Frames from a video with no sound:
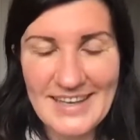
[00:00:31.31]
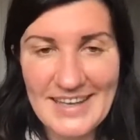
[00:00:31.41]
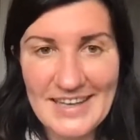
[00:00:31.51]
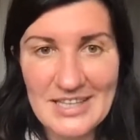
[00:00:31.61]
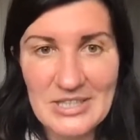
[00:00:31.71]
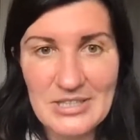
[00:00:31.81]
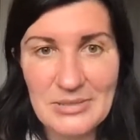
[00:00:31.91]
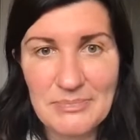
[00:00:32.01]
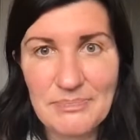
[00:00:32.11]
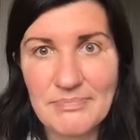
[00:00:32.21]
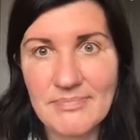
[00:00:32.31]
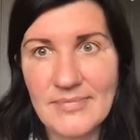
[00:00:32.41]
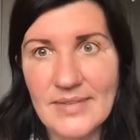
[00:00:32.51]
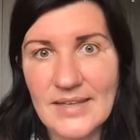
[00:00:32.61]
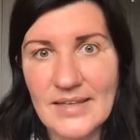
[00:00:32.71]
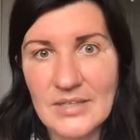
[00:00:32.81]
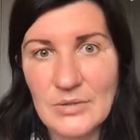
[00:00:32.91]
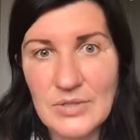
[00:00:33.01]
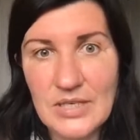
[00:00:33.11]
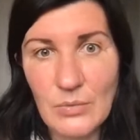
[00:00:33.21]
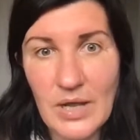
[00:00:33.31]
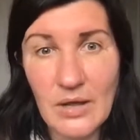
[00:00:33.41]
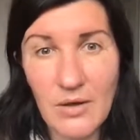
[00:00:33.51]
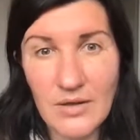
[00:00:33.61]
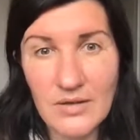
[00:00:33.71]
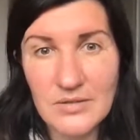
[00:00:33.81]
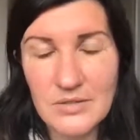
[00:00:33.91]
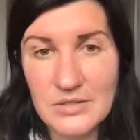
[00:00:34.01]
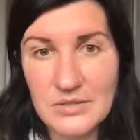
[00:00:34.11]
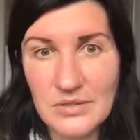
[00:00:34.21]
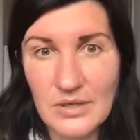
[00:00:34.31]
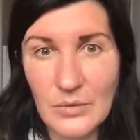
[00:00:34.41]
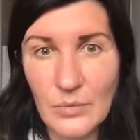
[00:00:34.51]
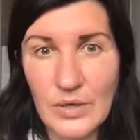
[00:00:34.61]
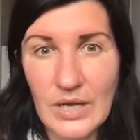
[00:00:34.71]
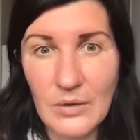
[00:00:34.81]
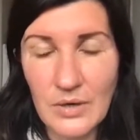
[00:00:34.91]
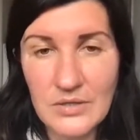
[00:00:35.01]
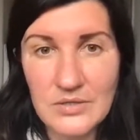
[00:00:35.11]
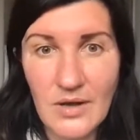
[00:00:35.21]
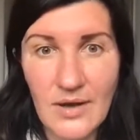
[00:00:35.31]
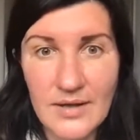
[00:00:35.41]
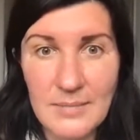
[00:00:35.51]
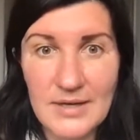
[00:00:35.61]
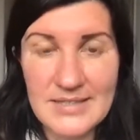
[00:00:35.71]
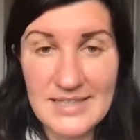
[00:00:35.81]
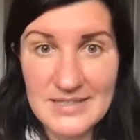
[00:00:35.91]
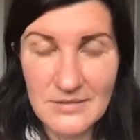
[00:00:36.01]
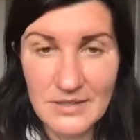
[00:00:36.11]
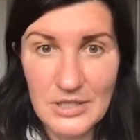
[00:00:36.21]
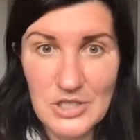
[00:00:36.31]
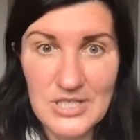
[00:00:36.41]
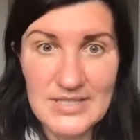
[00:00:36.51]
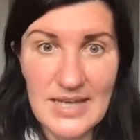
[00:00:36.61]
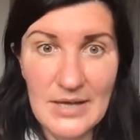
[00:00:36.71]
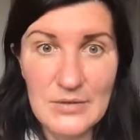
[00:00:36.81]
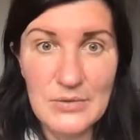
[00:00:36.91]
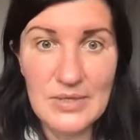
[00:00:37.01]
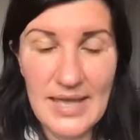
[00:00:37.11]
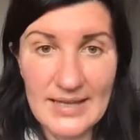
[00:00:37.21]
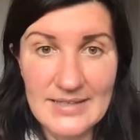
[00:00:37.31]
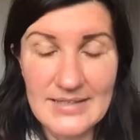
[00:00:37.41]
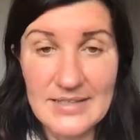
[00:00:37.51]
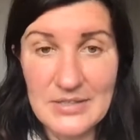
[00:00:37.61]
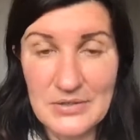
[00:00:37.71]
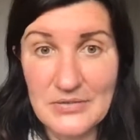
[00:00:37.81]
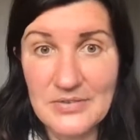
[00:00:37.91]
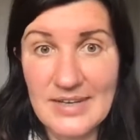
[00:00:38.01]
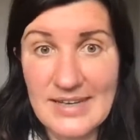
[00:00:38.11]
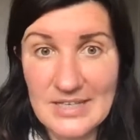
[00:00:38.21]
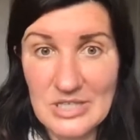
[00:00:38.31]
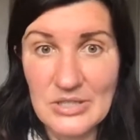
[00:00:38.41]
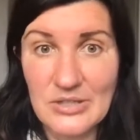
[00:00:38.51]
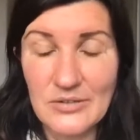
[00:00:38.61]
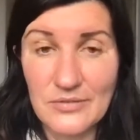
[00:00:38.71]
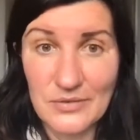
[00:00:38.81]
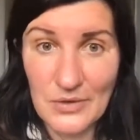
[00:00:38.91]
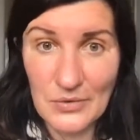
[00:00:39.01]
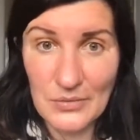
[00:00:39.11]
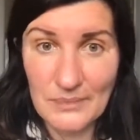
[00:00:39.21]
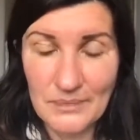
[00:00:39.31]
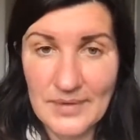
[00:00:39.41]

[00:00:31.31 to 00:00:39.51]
And today we are going to talk about 10 strategies how to get your financial flow.